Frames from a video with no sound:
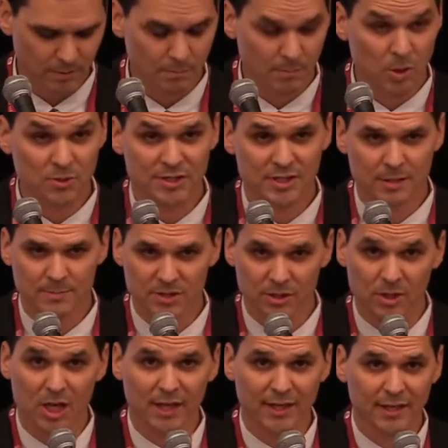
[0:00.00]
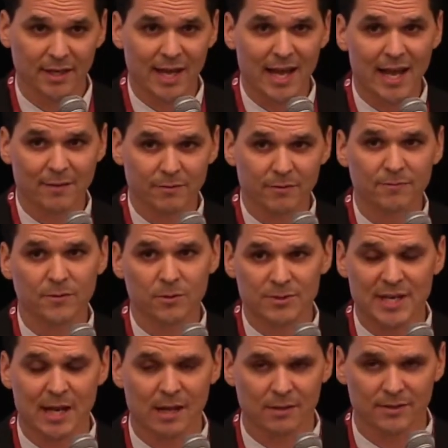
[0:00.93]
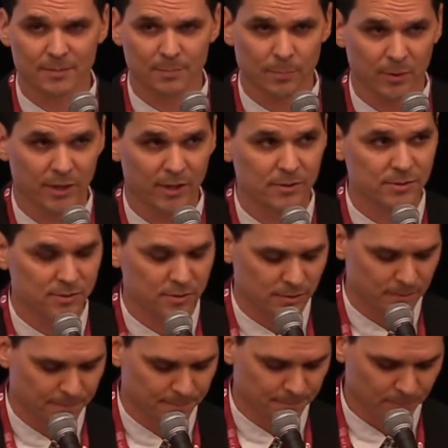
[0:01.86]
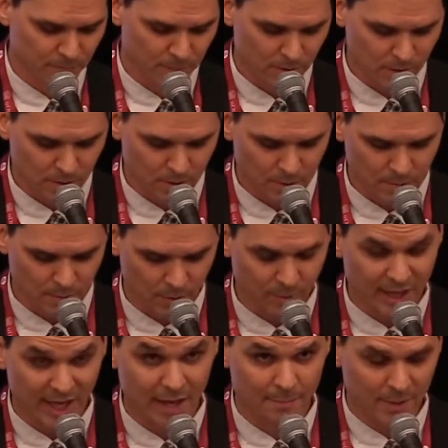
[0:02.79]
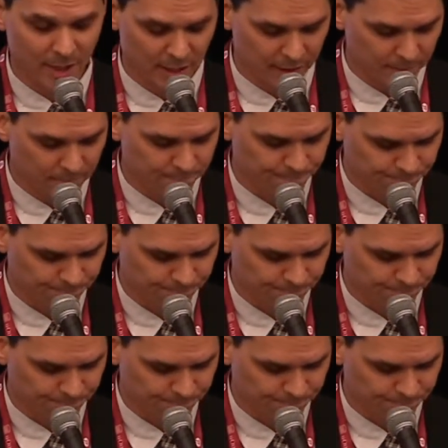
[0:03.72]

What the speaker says: Most teams are lucky to have a few talented players, but we had many.